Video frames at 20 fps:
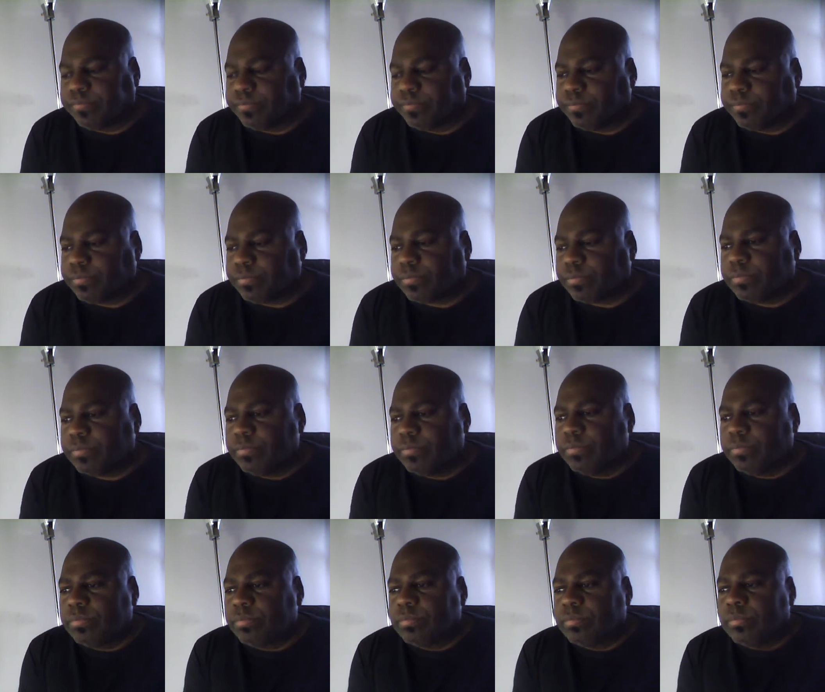
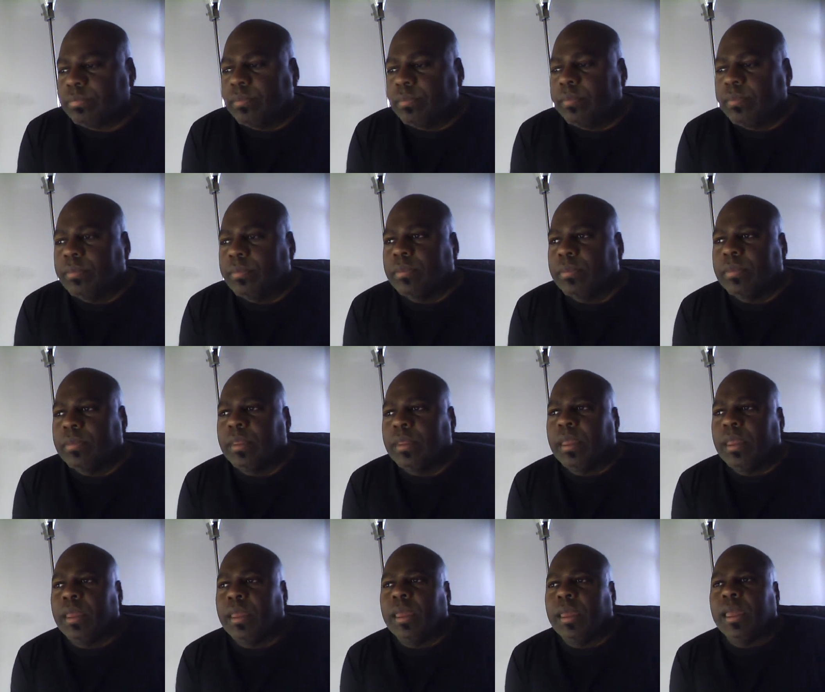
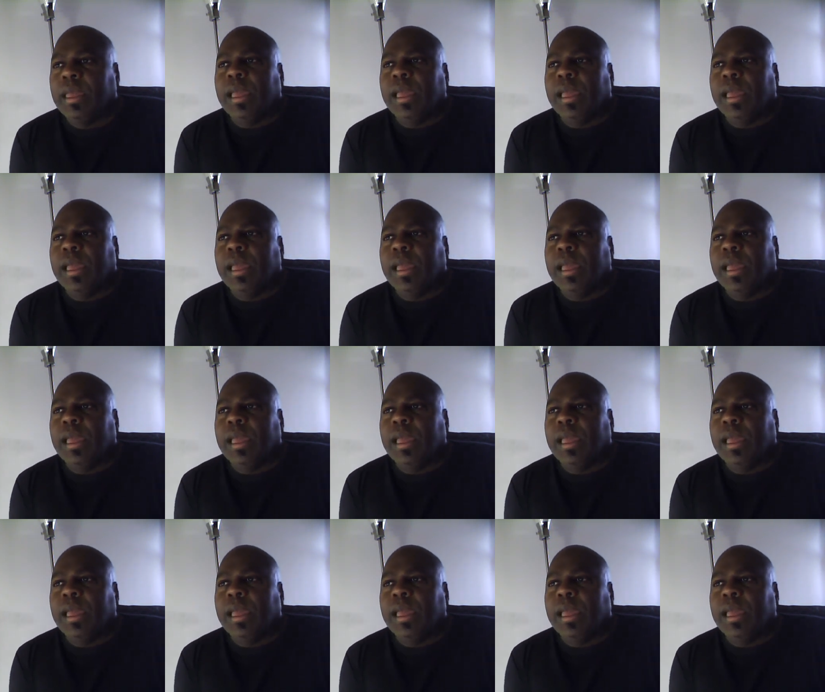Nothing is said.